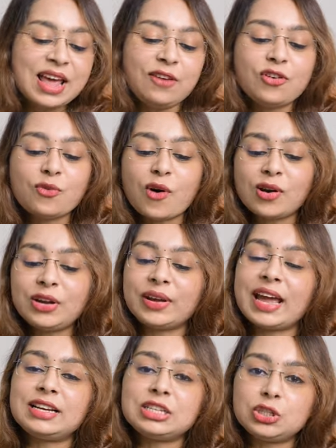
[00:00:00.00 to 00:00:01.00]
If you want to
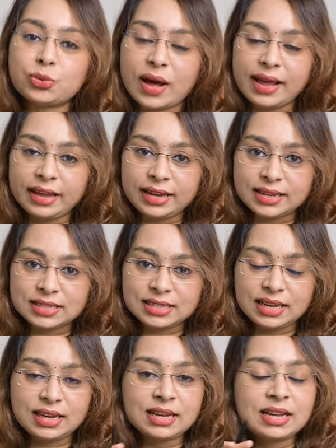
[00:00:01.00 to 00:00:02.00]
get into
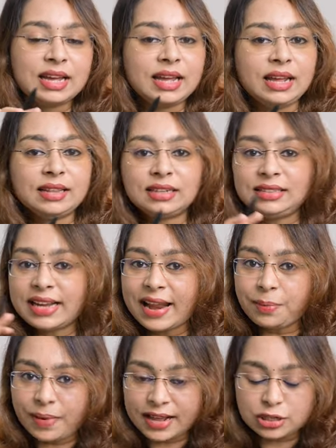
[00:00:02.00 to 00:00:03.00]
IISc, in the
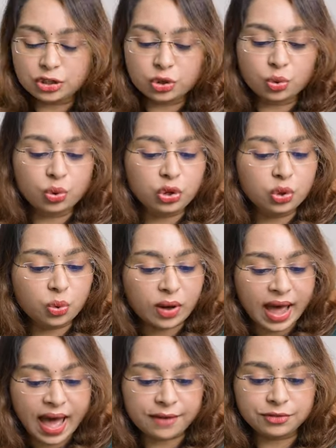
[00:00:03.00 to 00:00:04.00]
10 plus 2, you
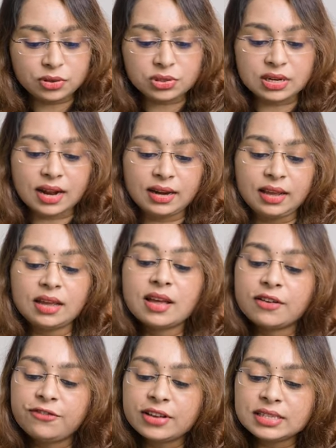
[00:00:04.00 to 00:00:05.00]
have to study
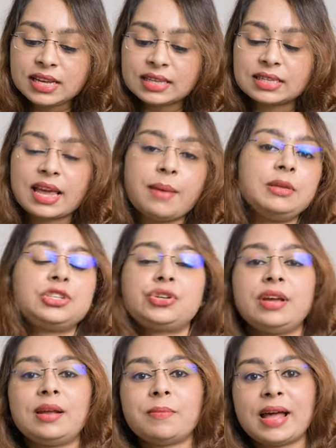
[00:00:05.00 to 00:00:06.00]
physics,
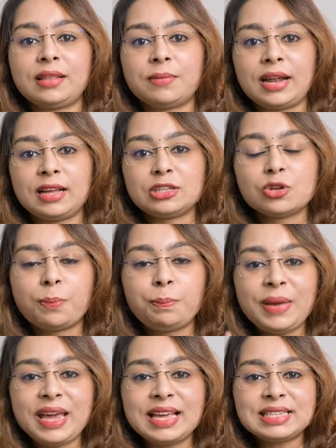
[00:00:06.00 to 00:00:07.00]
chemistry, and mathematics. So
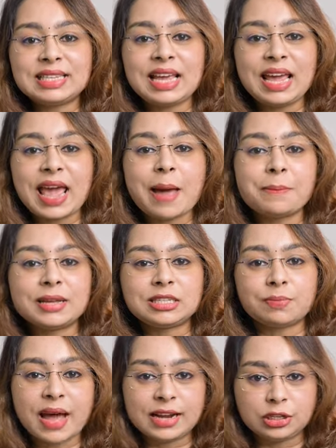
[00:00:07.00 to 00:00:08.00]
PCM
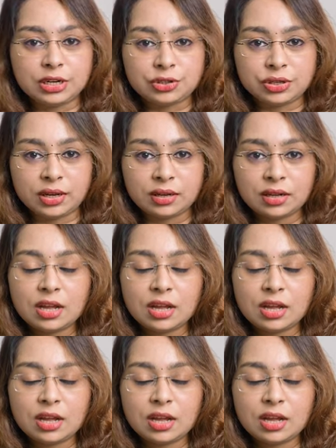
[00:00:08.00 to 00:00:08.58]
is mandatory.